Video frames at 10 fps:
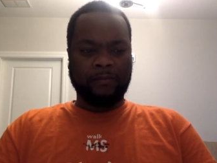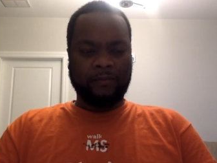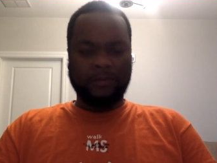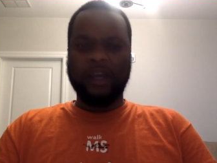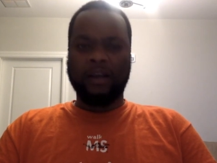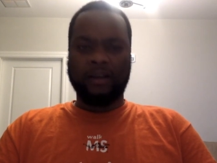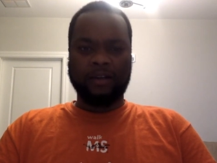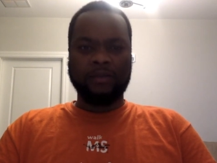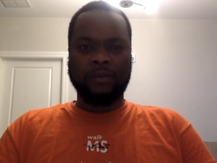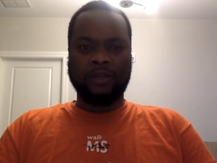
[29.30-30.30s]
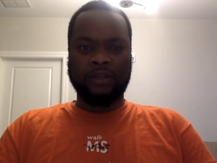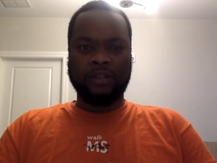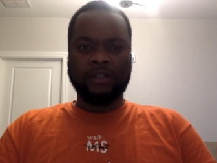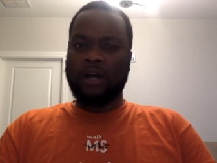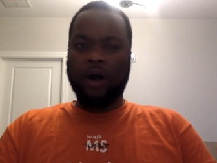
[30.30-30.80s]
Yeah, that's what it
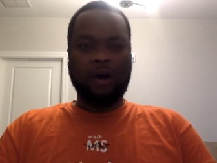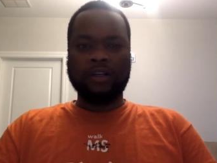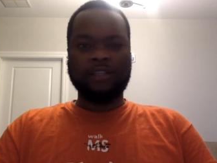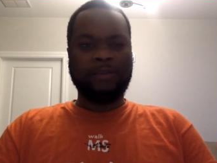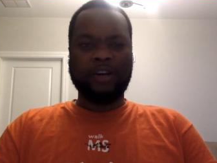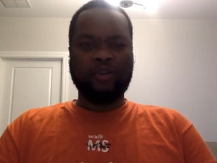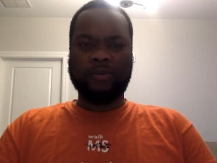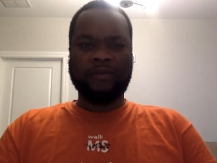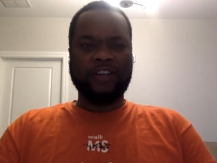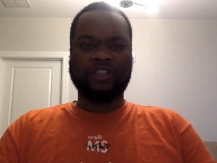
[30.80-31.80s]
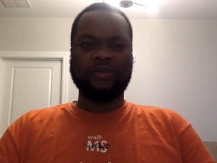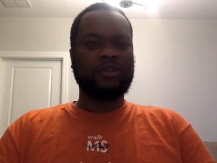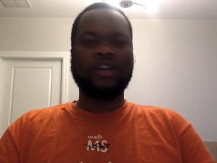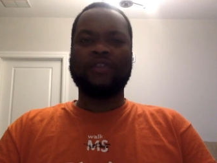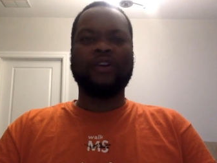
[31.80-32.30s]
is. All these medical professionals,
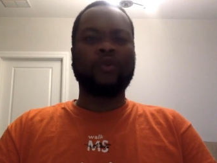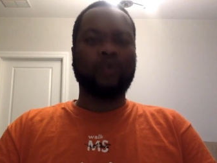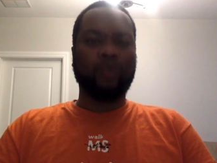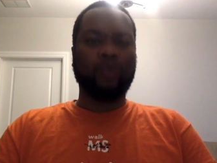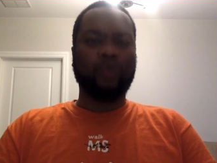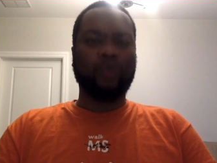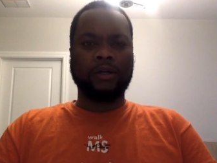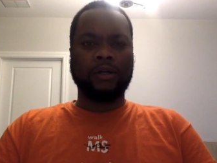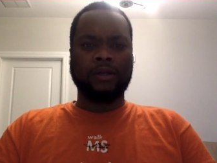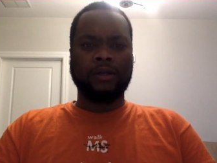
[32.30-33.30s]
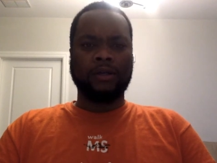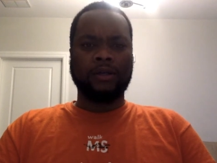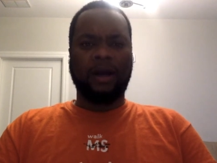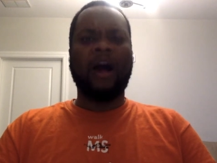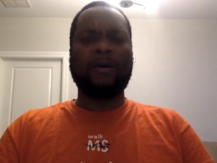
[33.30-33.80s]
they're wrong.
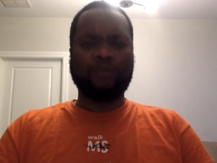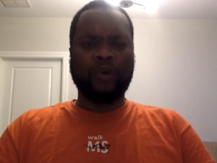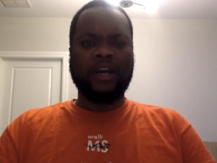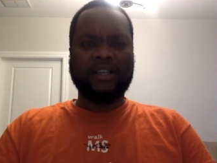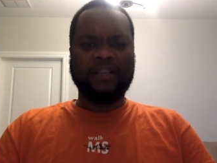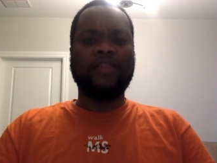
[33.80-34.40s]
I'm right.